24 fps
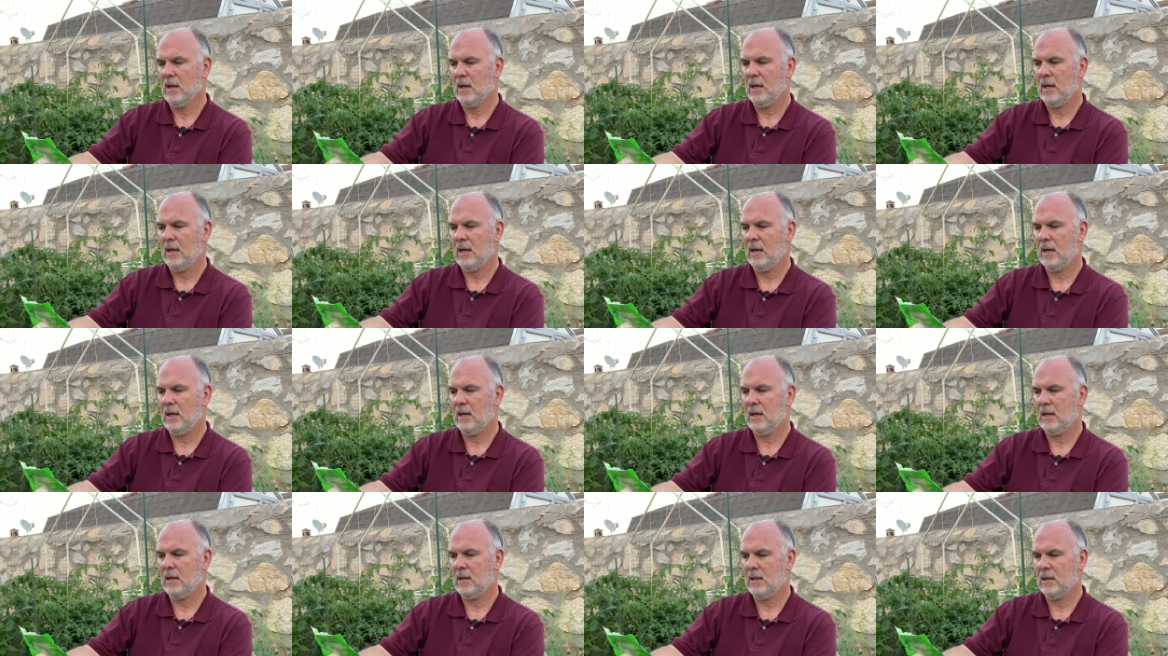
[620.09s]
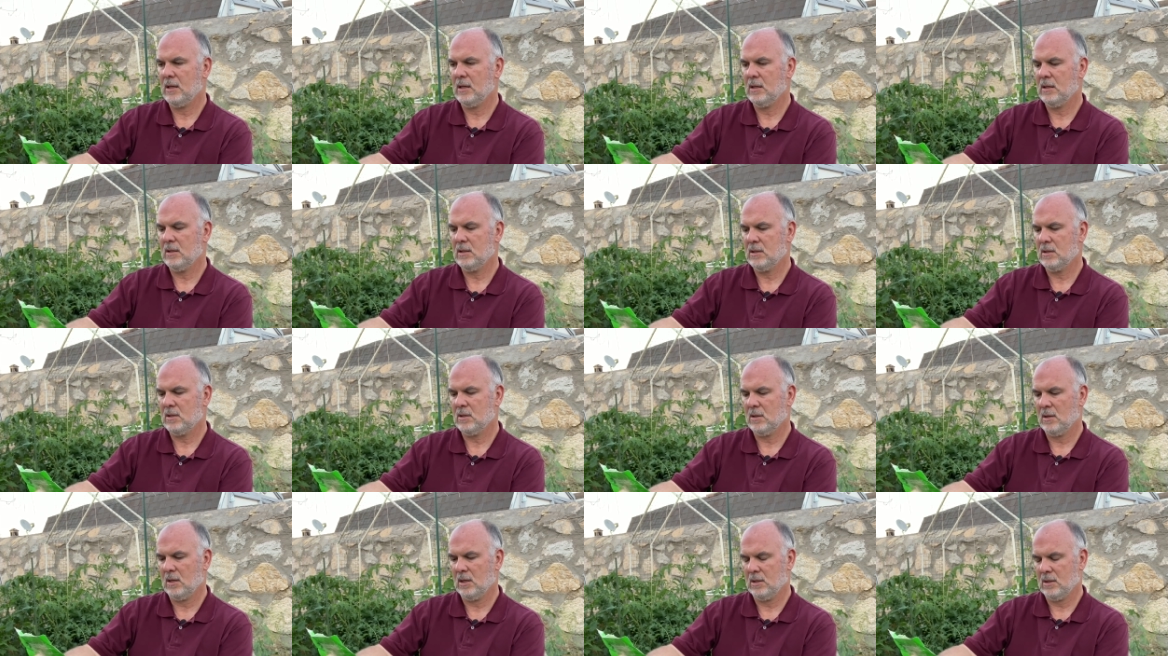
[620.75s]

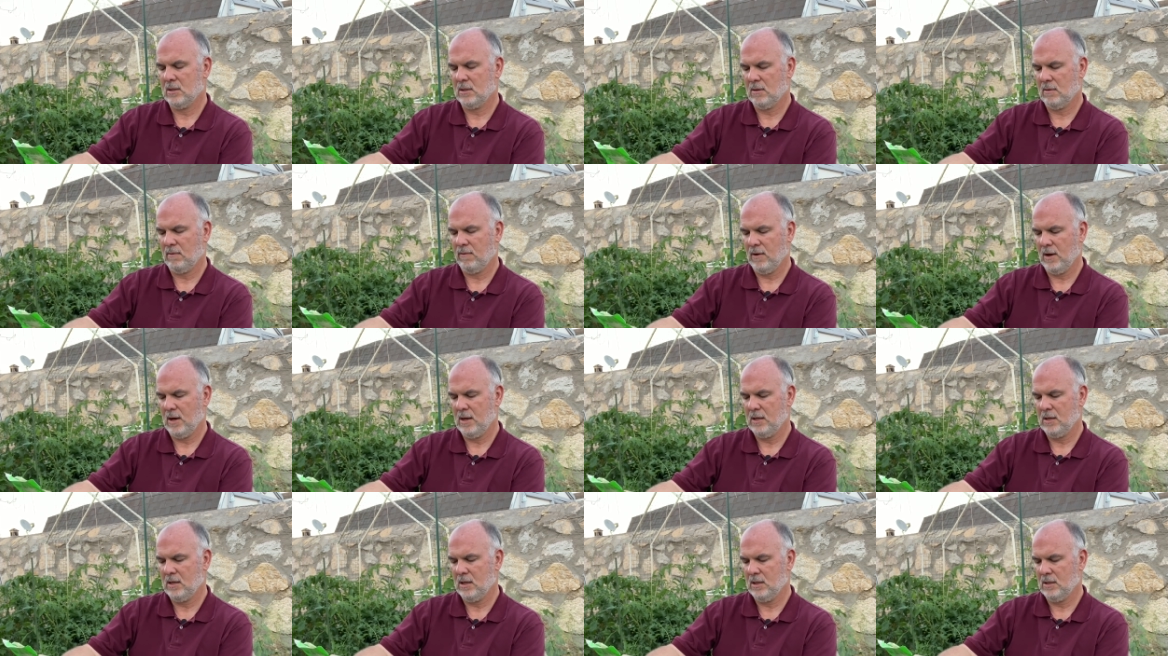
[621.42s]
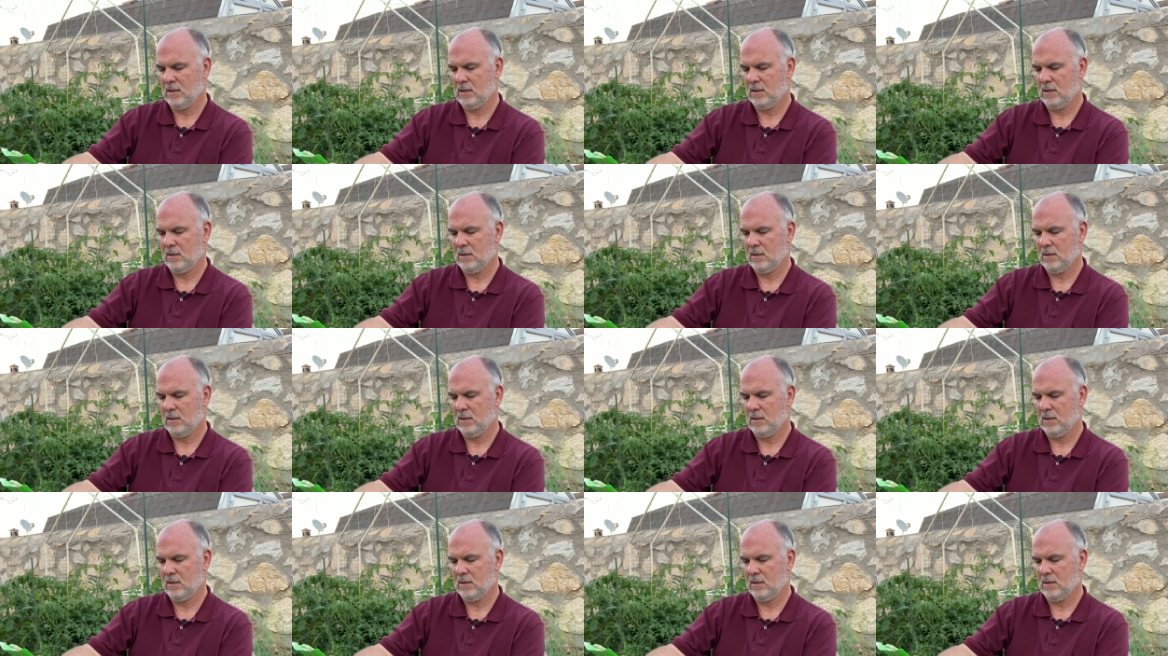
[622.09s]
is, let's find it,